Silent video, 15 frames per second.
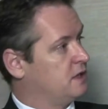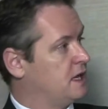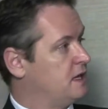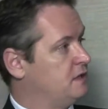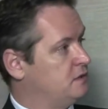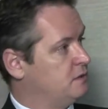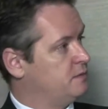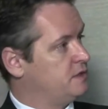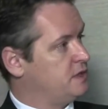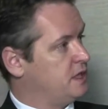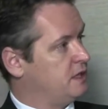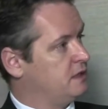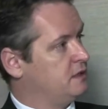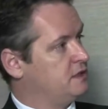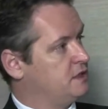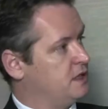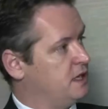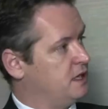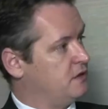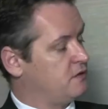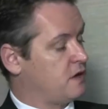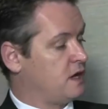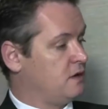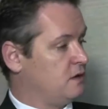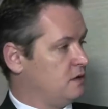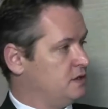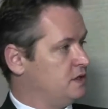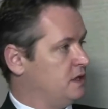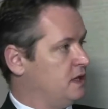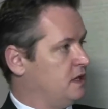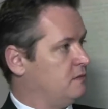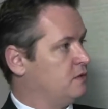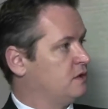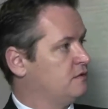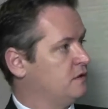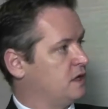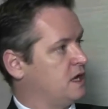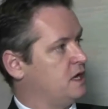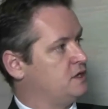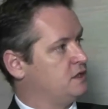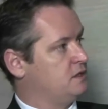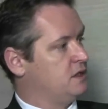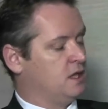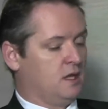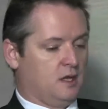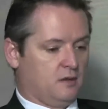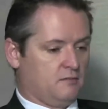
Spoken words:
related to a particular genetic trait or a genetic modification,